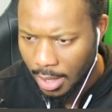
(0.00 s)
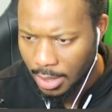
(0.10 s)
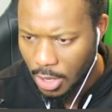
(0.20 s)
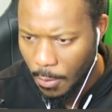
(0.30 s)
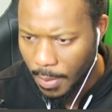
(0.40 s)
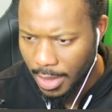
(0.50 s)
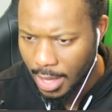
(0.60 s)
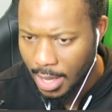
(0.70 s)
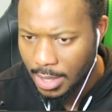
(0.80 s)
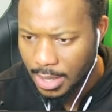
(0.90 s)
Let's open
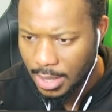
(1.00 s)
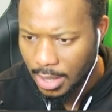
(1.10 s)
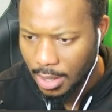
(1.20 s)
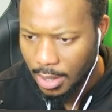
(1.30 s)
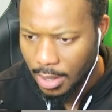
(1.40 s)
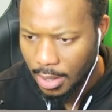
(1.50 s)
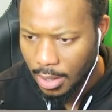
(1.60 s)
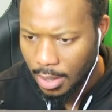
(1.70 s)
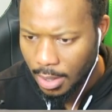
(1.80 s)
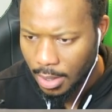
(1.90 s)
this.
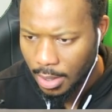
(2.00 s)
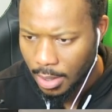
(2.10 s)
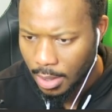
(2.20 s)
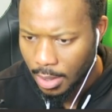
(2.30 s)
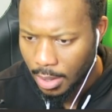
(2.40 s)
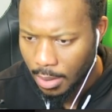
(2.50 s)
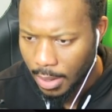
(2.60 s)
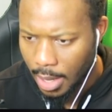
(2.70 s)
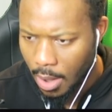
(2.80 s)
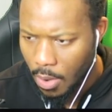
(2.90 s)
There
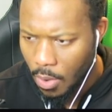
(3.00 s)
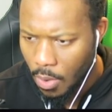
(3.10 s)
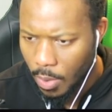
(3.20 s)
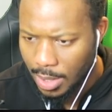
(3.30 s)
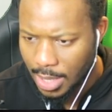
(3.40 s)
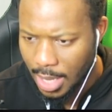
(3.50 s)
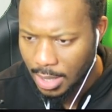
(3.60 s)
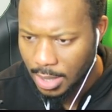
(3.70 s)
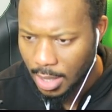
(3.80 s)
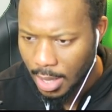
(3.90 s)
we go. Ooh, what's
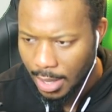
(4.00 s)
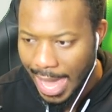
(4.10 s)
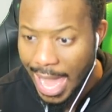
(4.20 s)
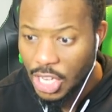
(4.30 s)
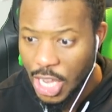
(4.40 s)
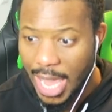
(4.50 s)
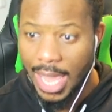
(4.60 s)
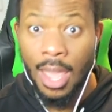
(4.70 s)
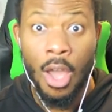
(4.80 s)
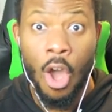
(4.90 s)
this? Cage
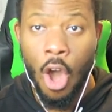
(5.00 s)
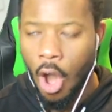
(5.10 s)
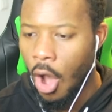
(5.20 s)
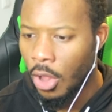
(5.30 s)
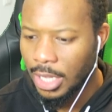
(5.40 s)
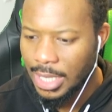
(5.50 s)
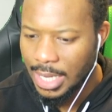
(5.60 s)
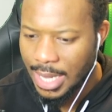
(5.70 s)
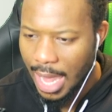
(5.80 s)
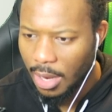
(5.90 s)
key. Oh, this is
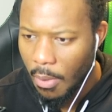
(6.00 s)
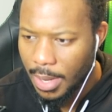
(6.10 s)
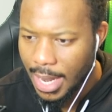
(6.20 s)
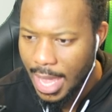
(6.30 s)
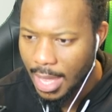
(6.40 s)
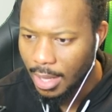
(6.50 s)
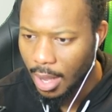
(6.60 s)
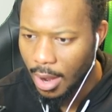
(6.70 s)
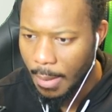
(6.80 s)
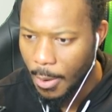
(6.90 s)
exactly what we need.
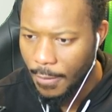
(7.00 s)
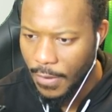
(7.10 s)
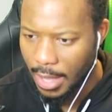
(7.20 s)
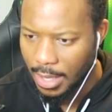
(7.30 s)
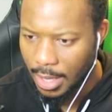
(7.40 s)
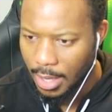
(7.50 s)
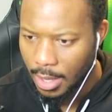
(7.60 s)
All right, perfect.